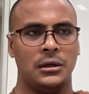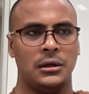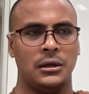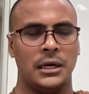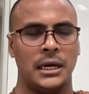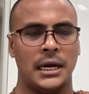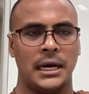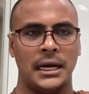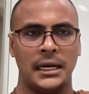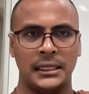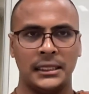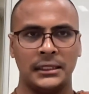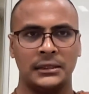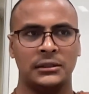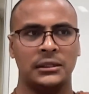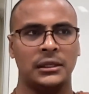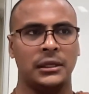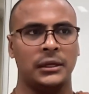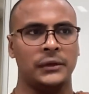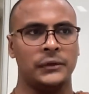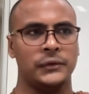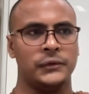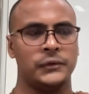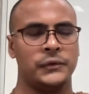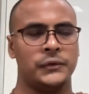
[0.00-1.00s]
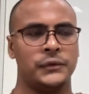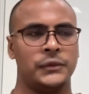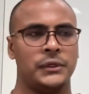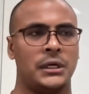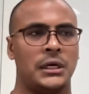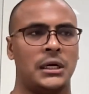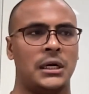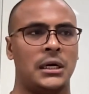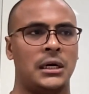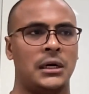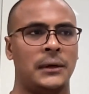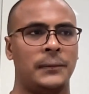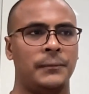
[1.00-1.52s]
Another things,
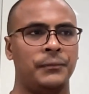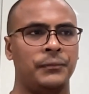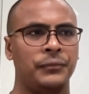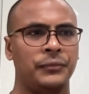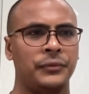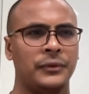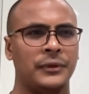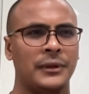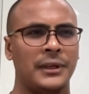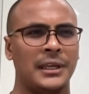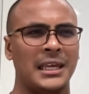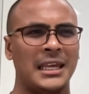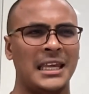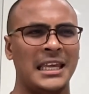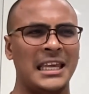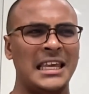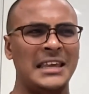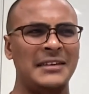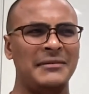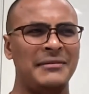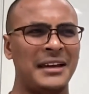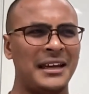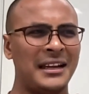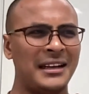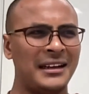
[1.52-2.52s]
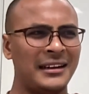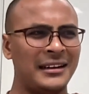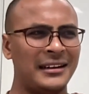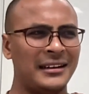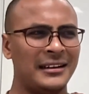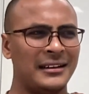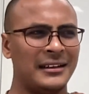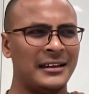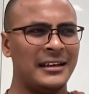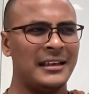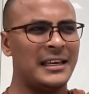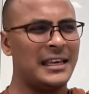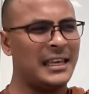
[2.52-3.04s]
even
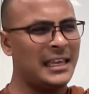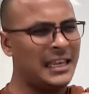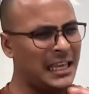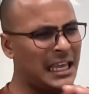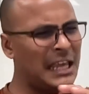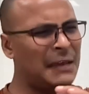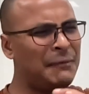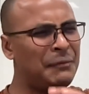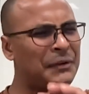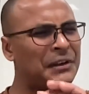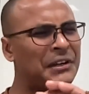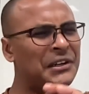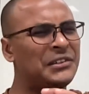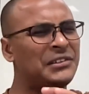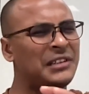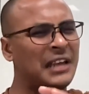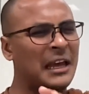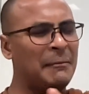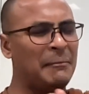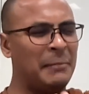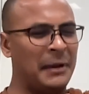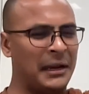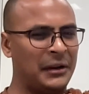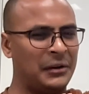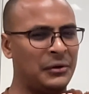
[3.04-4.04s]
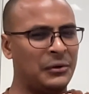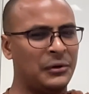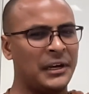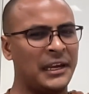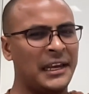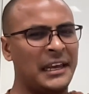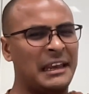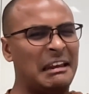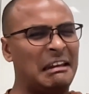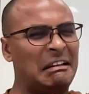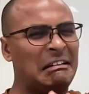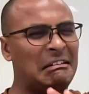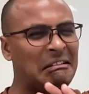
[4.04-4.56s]
if it is happening, okay,
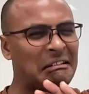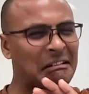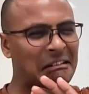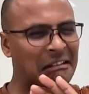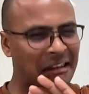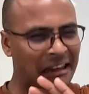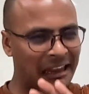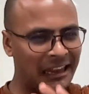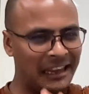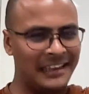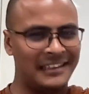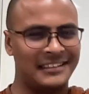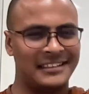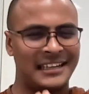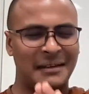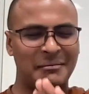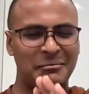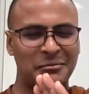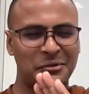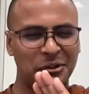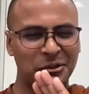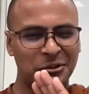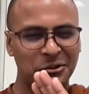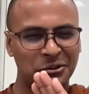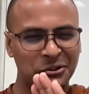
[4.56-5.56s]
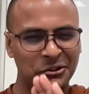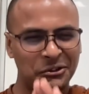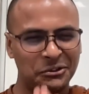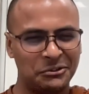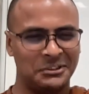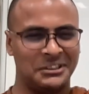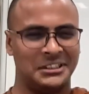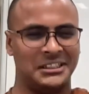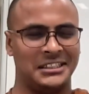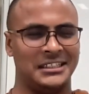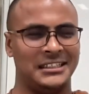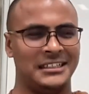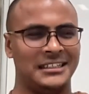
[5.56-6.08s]
in case I'm not
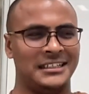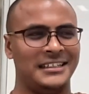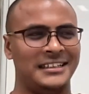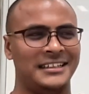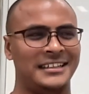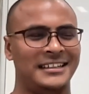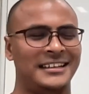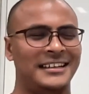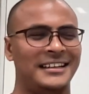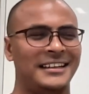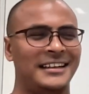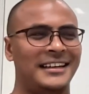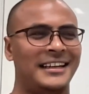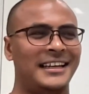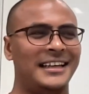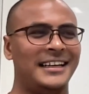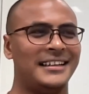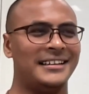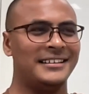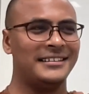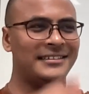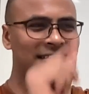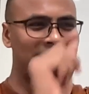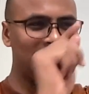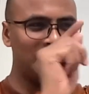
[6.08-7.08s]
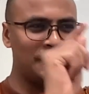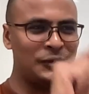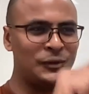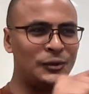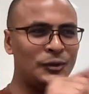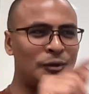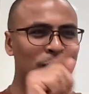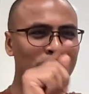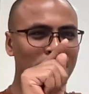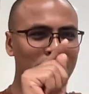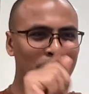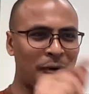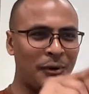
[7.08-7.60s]
sure, like
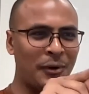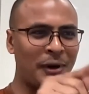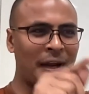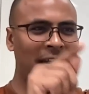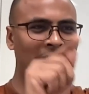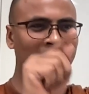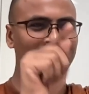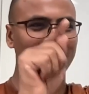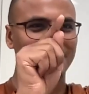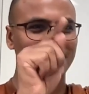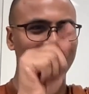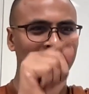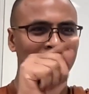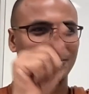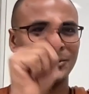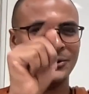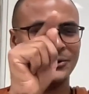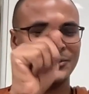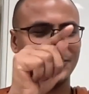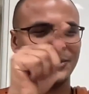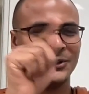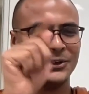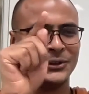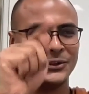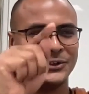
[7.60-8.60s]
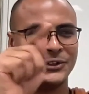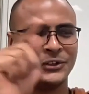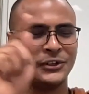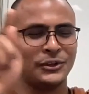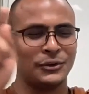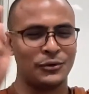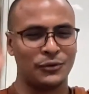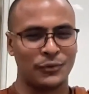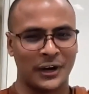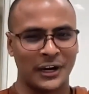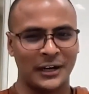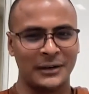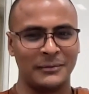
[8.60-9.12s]

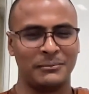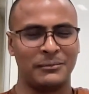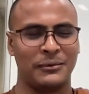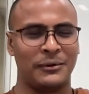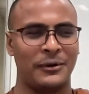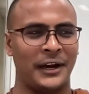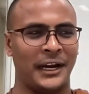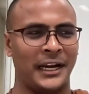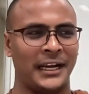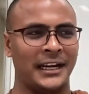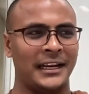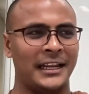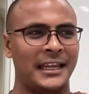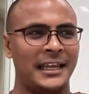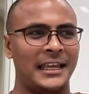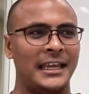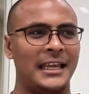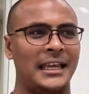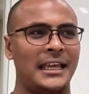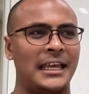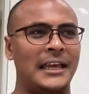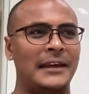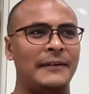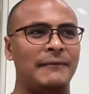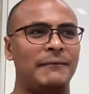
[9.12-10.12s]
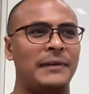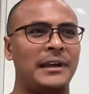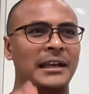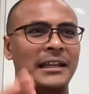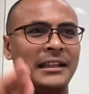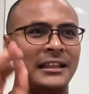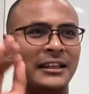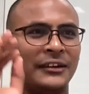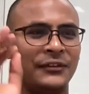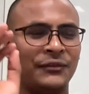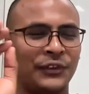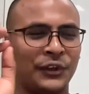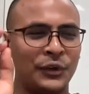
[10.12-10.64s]
0.0001 point, if in
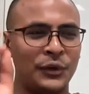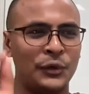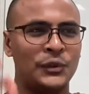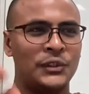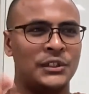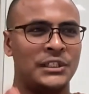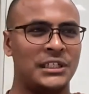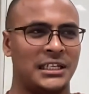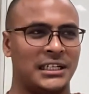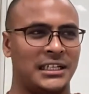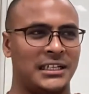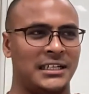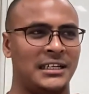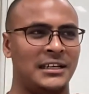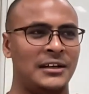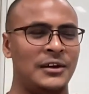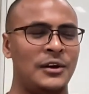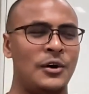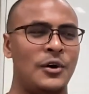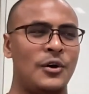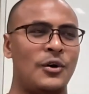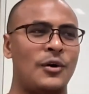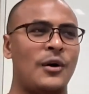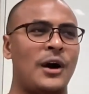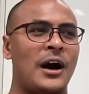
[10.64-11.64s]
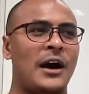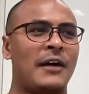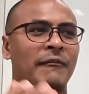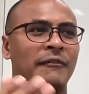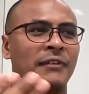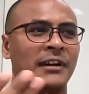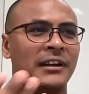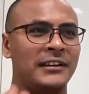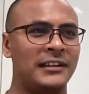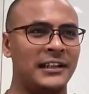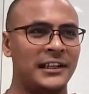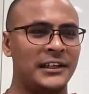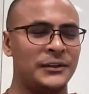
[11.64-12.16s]
the future or after
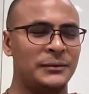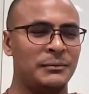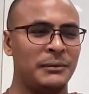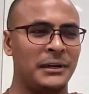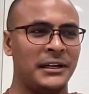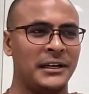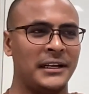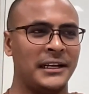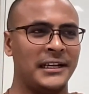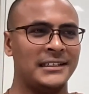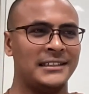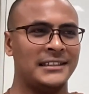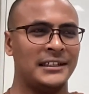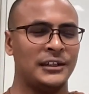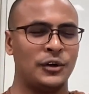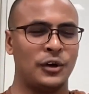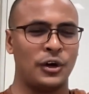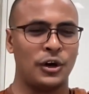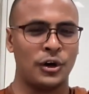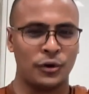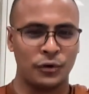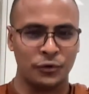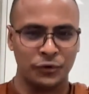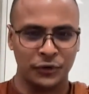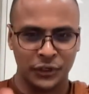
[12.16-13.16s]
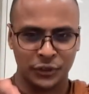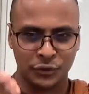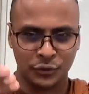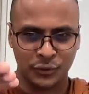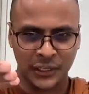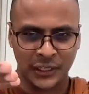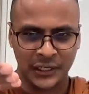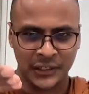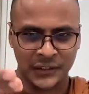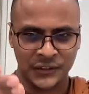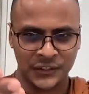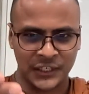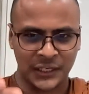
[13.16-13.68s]
this meditation or today
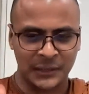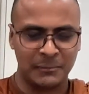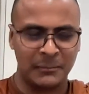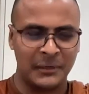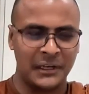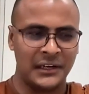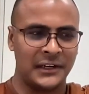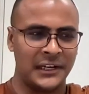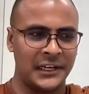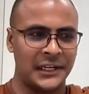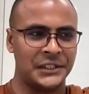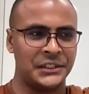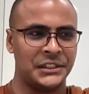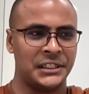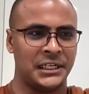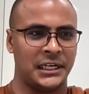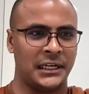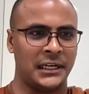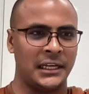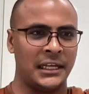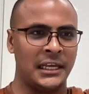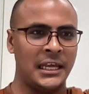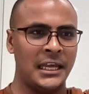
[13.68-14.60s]
itself meditation,